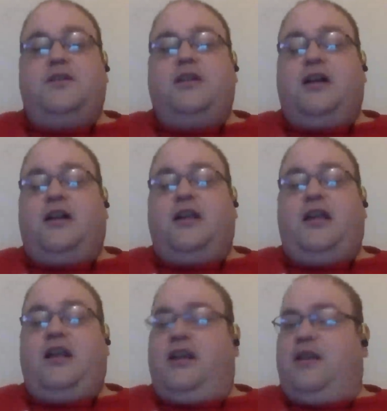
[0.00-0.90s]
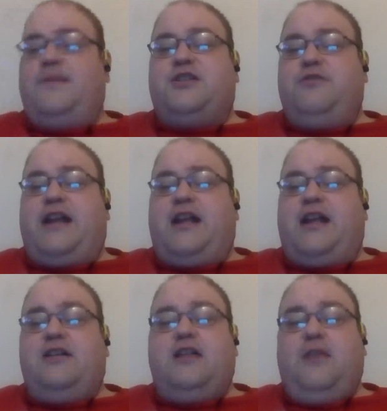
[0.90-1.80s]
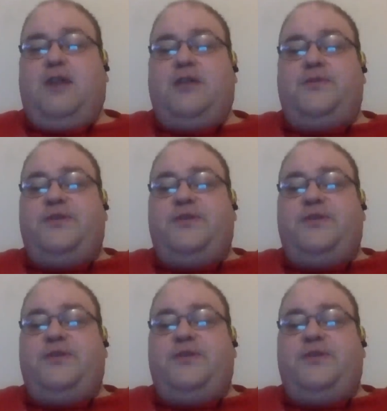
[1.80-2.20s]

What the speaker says: Let me do that again. It went